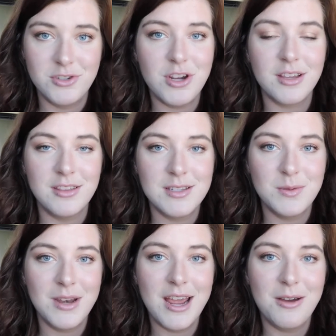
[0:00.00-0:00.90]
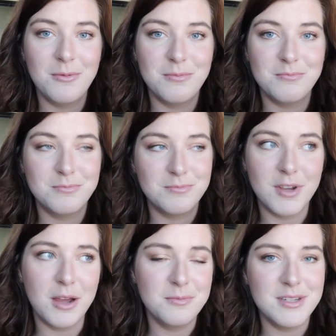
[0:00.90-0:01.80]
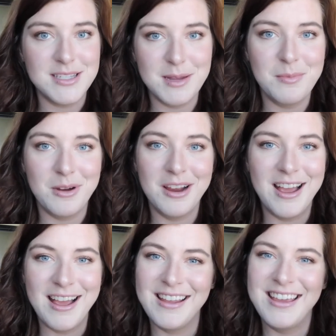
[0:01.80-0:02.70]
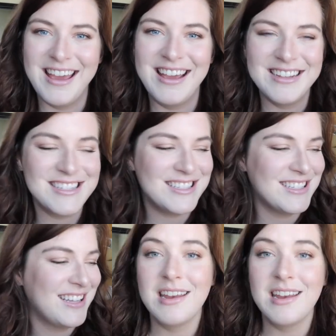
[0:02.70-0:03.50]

check this one out come December, I guess.